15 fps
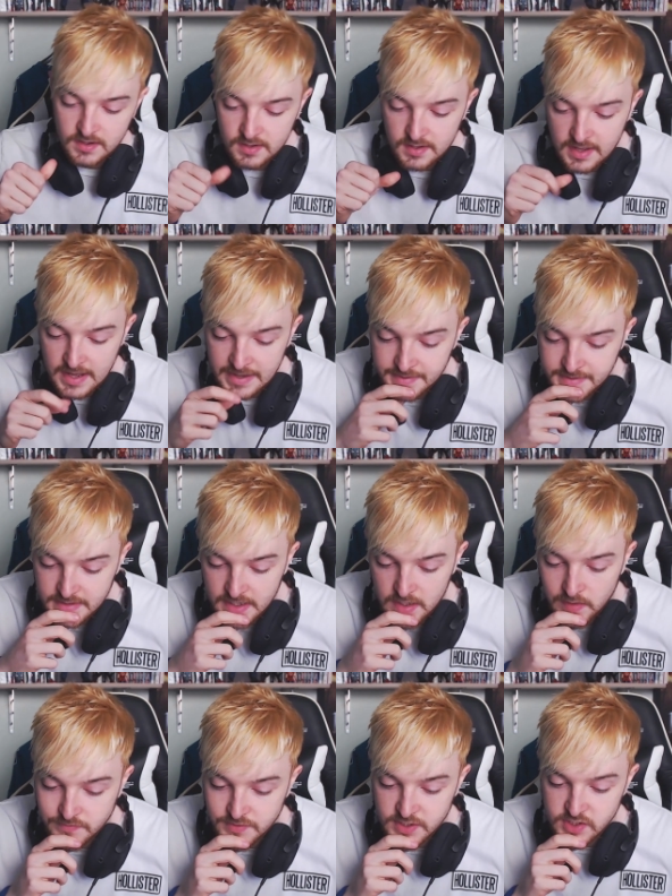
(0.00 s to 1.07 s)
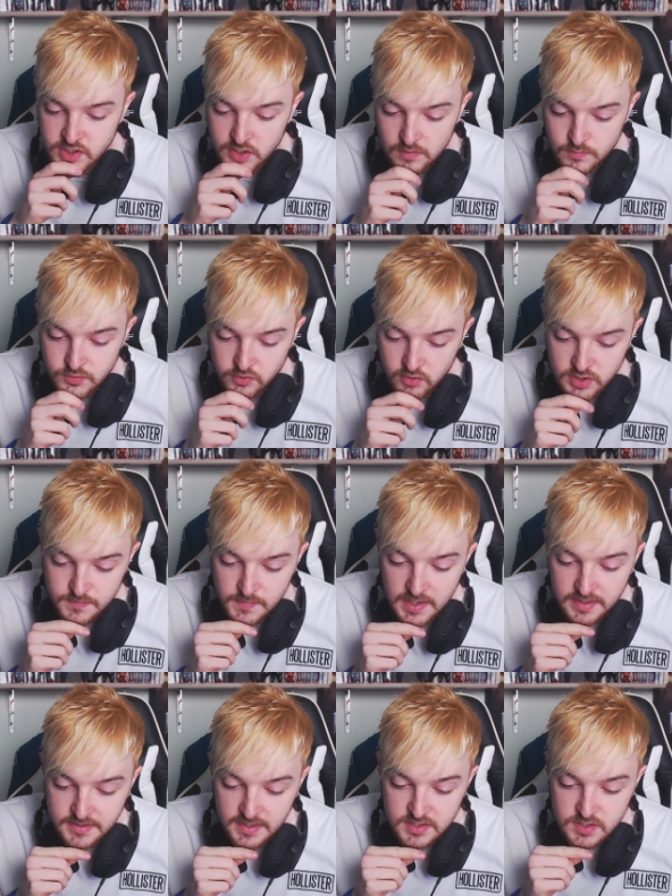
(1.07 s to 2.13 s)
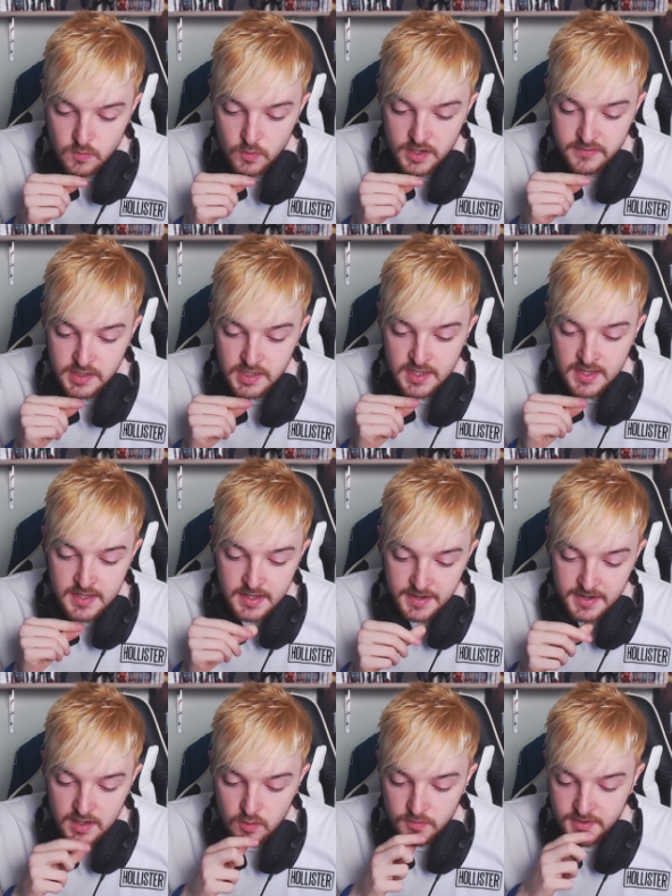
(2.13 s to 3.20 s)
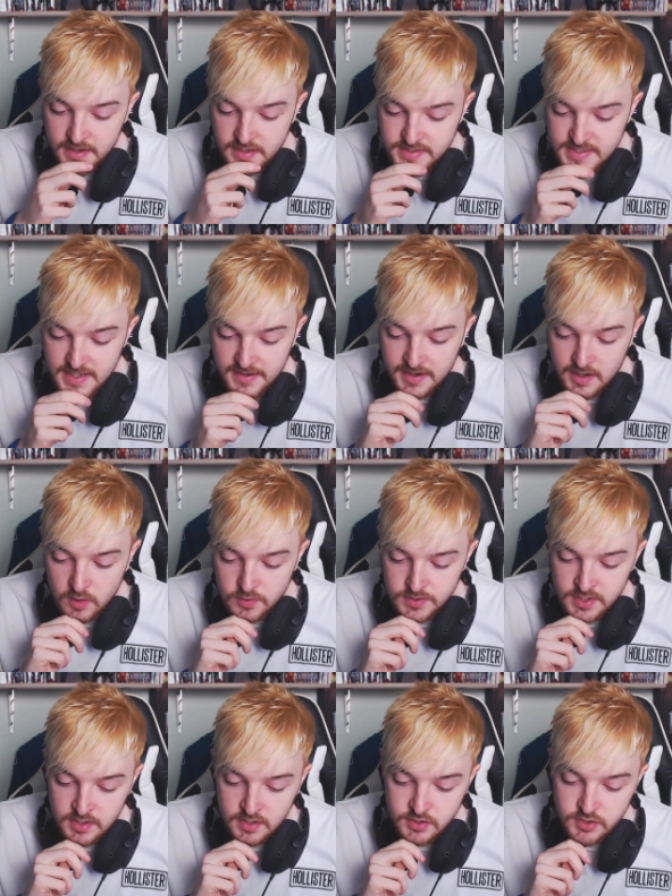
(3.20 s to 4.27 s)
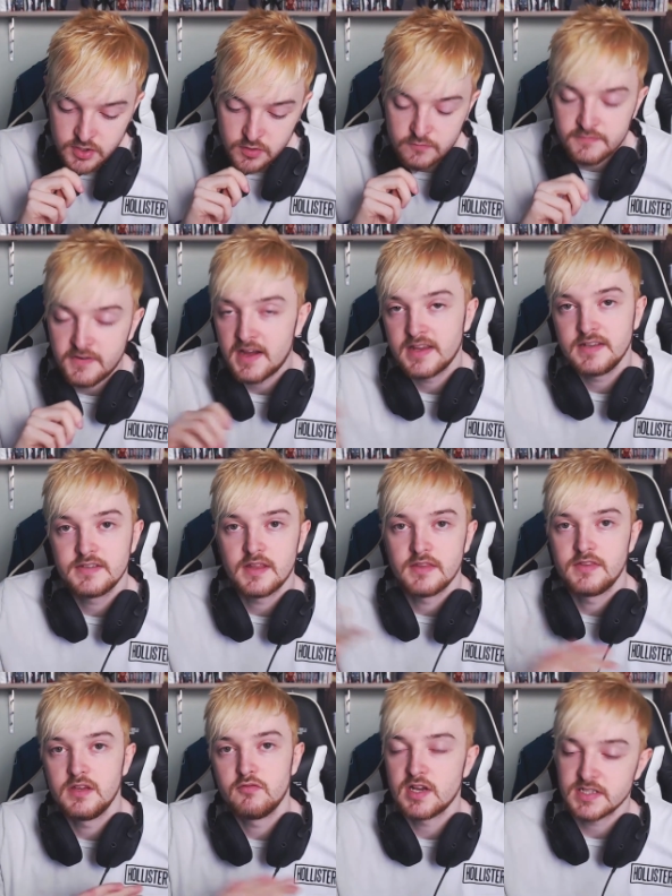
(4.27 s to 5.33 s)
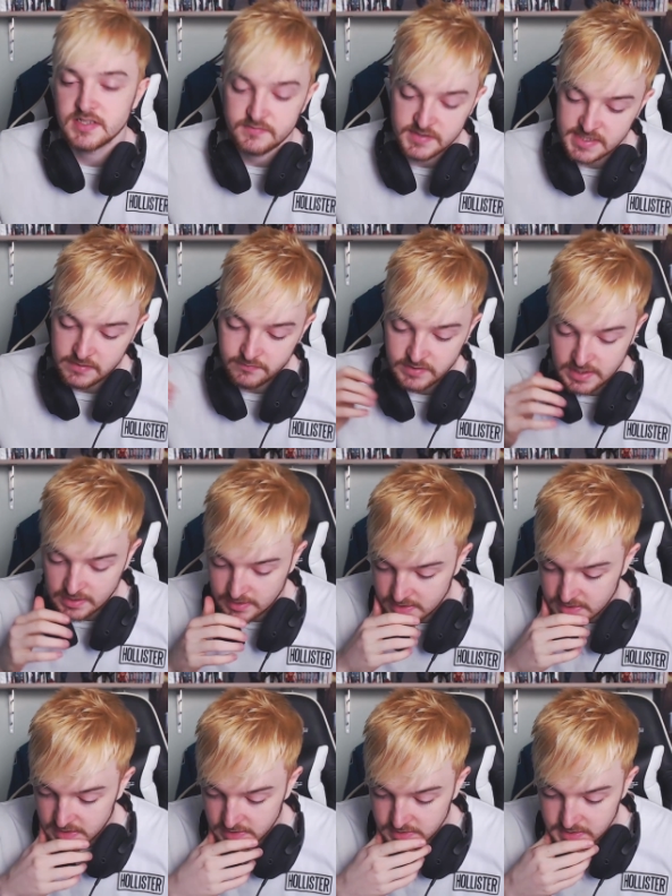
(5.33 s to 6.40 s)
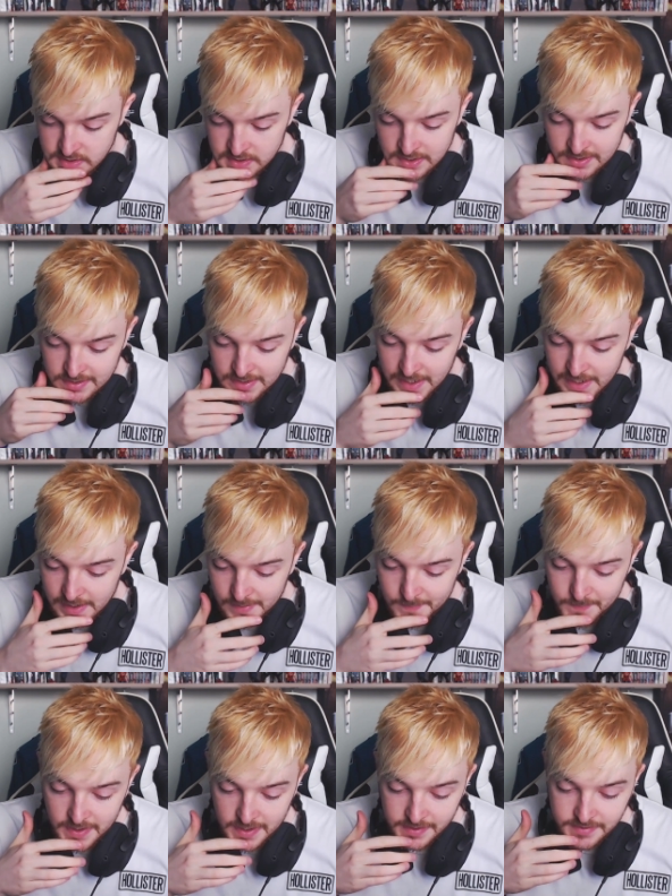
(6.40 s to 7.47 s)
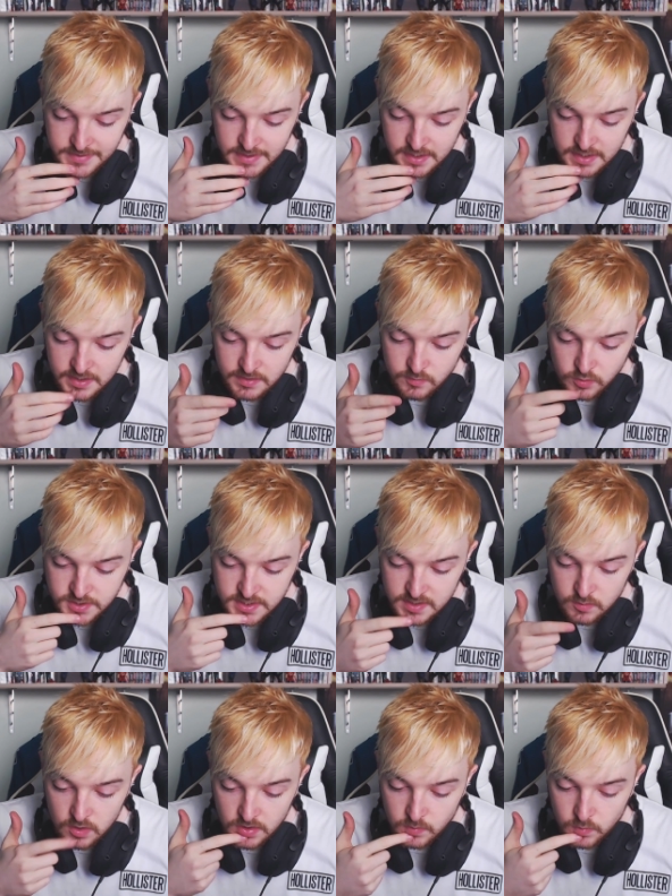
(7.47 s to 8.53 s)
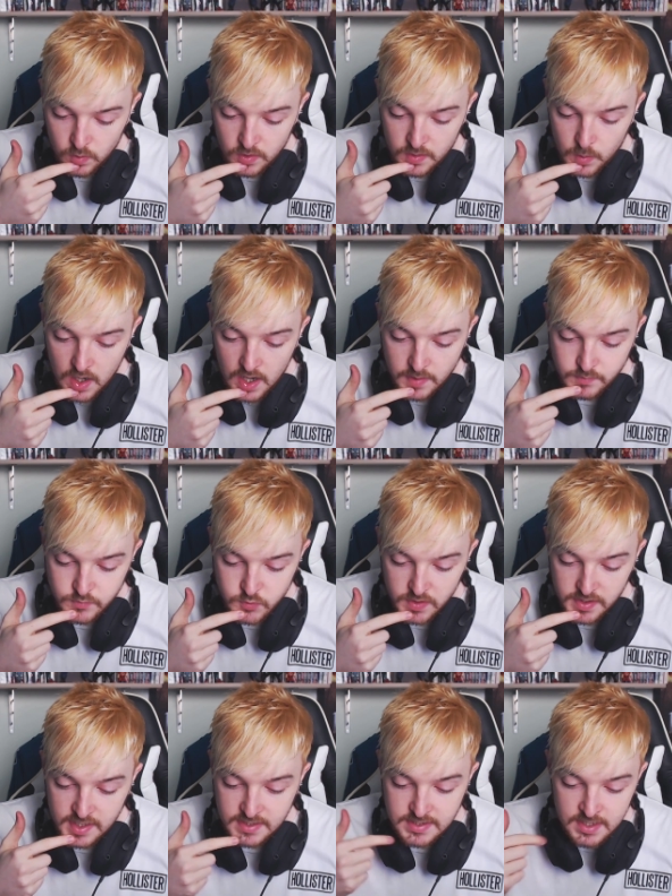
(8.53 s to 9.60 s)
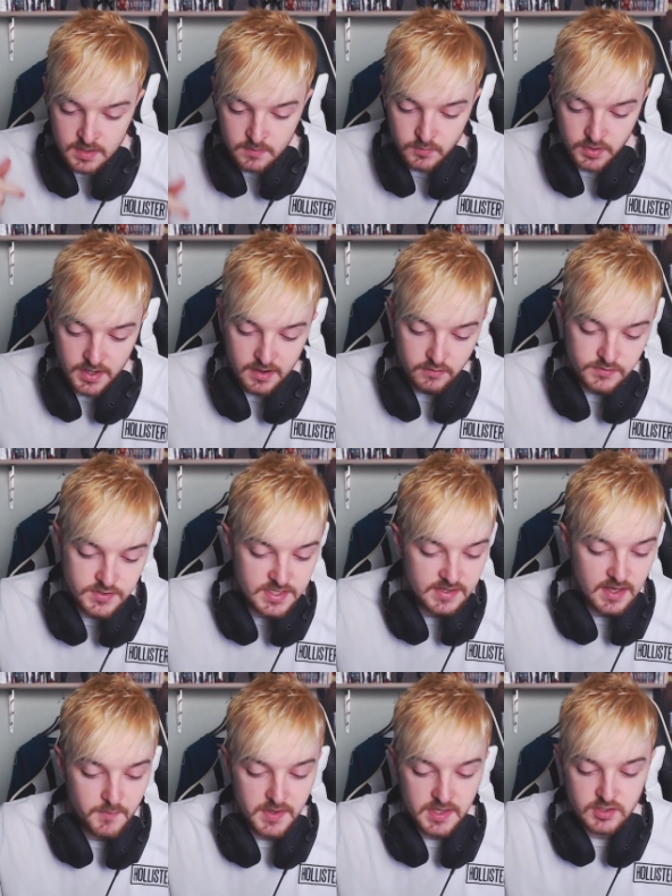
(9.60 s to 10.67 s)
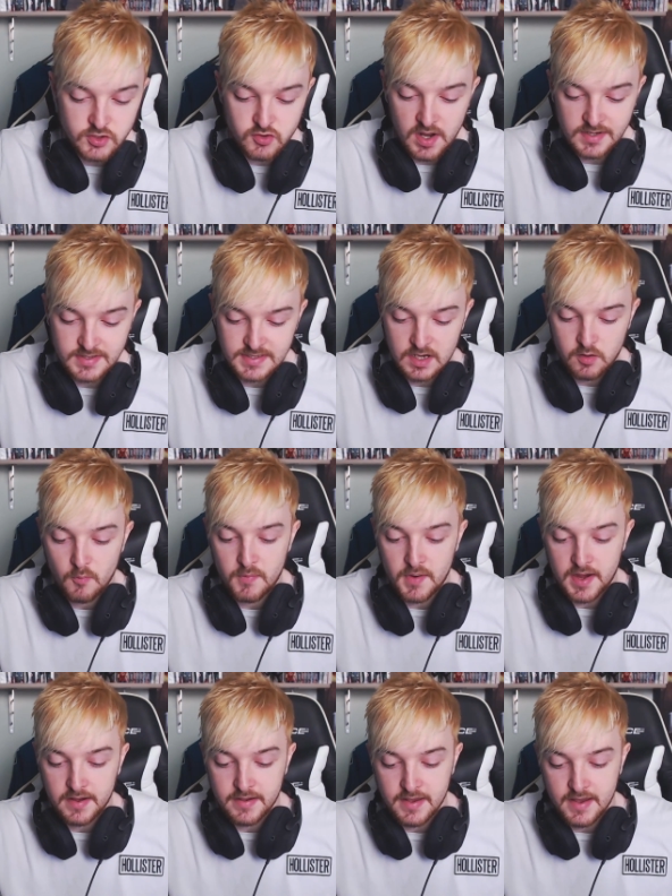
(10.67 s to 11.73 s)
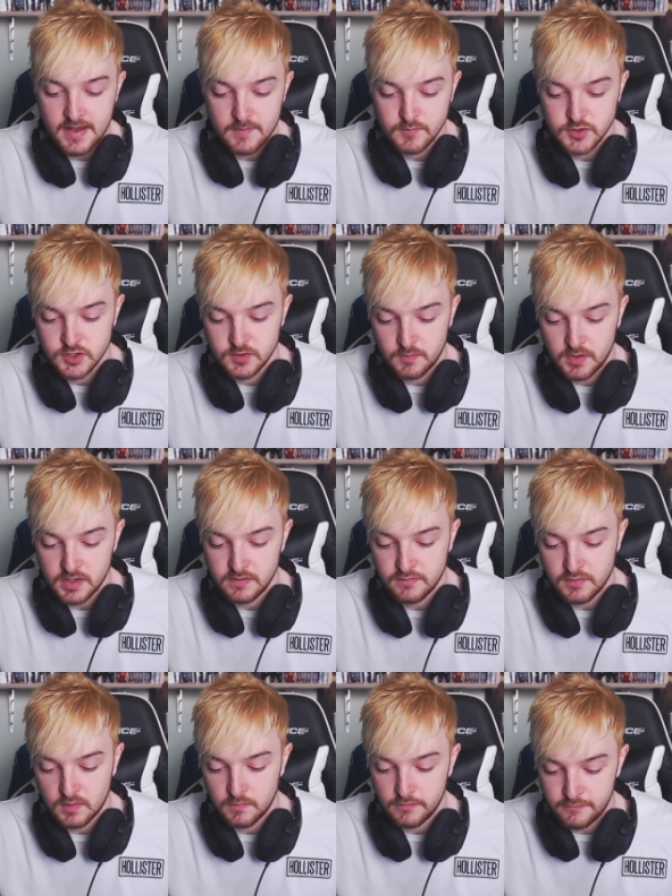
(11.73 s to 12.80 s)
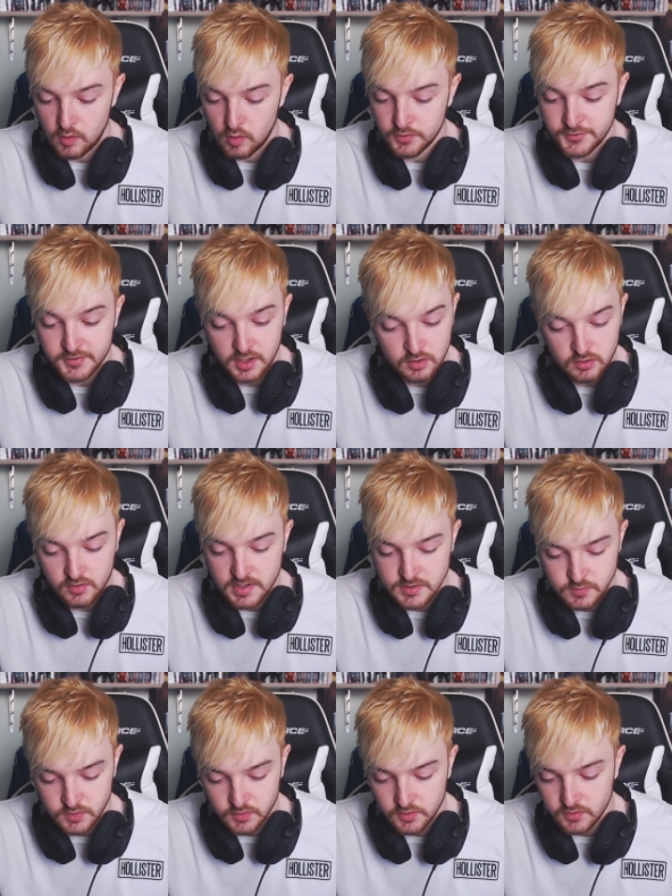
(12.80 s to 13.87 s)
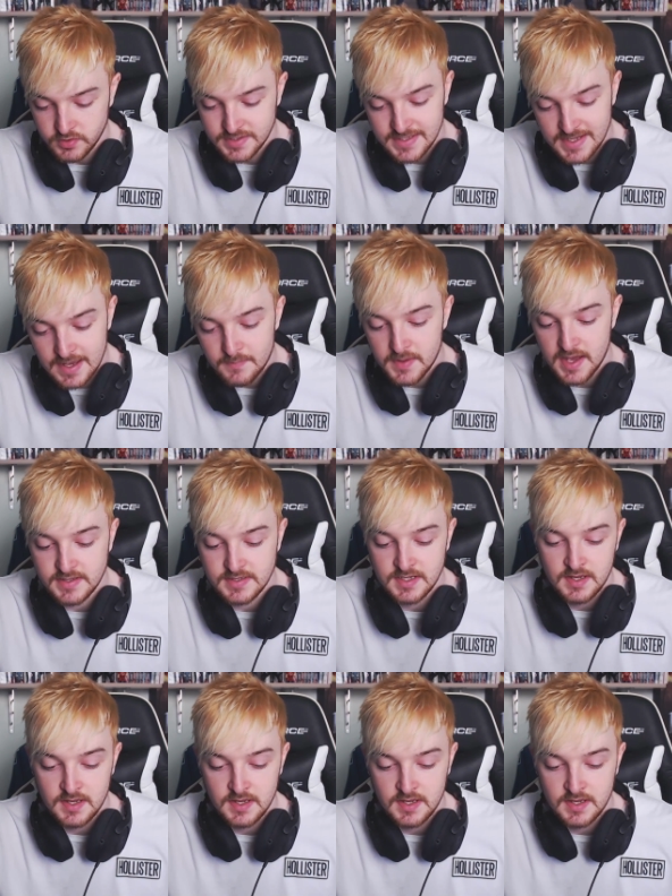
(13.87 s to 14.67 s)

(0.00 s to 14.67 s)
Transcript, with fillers: and uh, obviously she comes across Meliodas and whatever, and now they're setting out to find the rest of the Seven Deadly Sins, um, and uh, and we'll see what, what what happens with that. But uh, obviously they're being tracked down by um, somebody from Fort Solgres. We don't know his name yet,